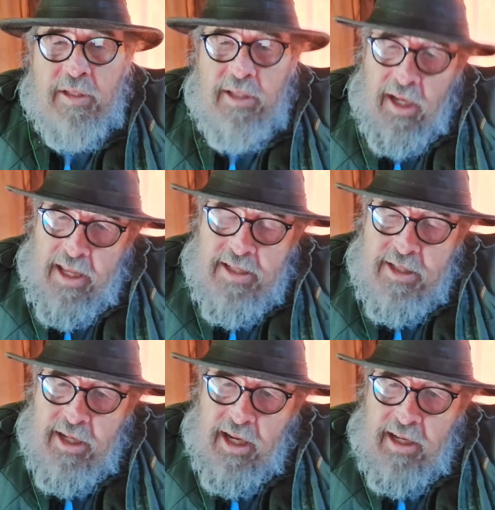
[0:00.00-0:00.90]

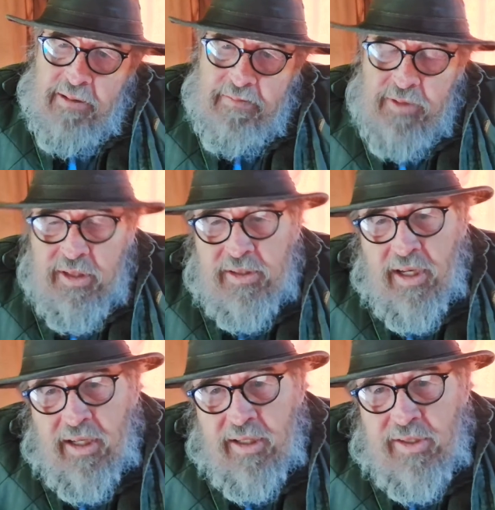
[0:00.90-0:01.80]
Zelenskyy, just
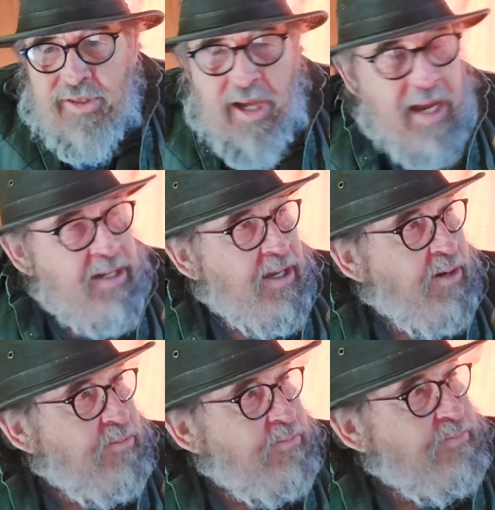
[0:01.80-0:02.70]
a little side
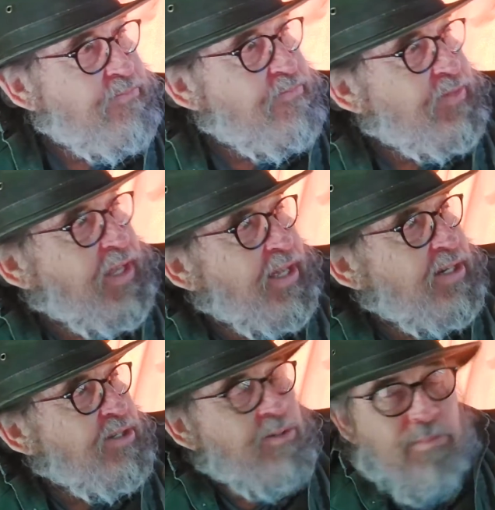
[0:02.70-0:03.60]
note, had a
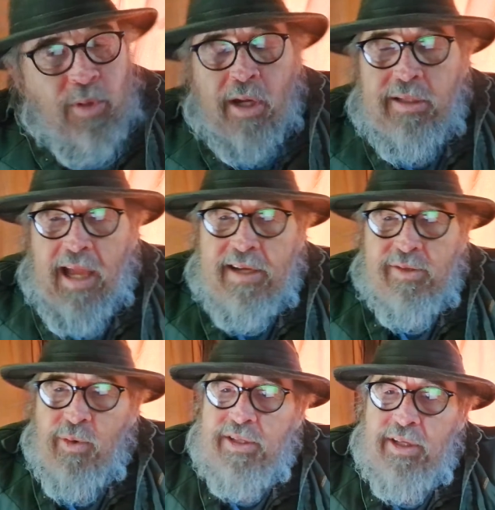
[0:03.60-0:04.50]
little
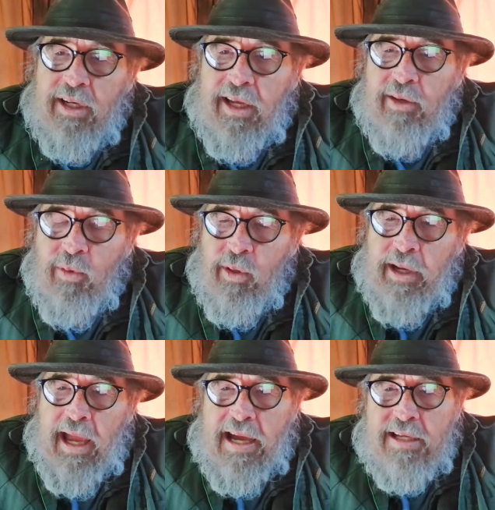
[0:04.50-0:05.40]
broadcast recently where
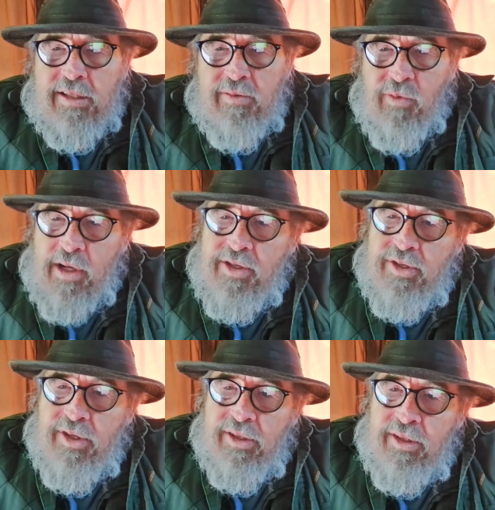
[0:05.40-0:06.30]
he asked
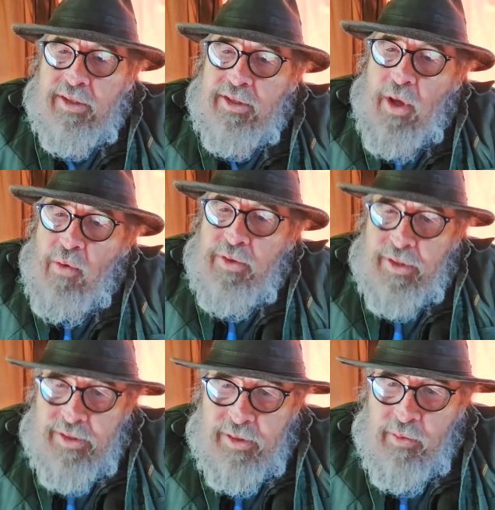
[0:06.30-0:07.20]
Russian
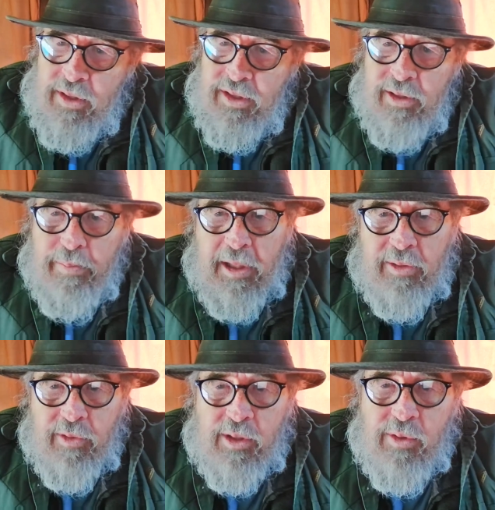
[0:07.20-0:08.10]
soldiers, the ones that are
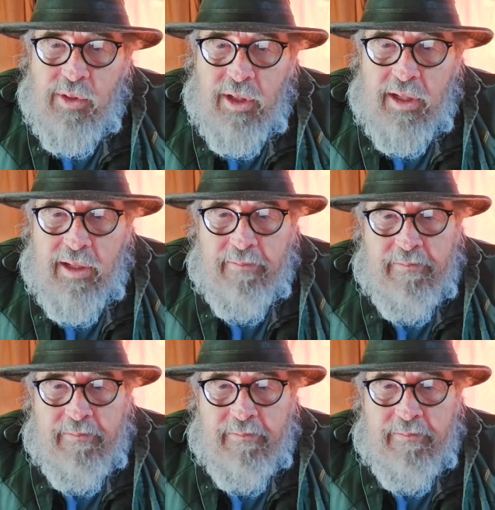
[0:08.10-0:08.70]
being recruited,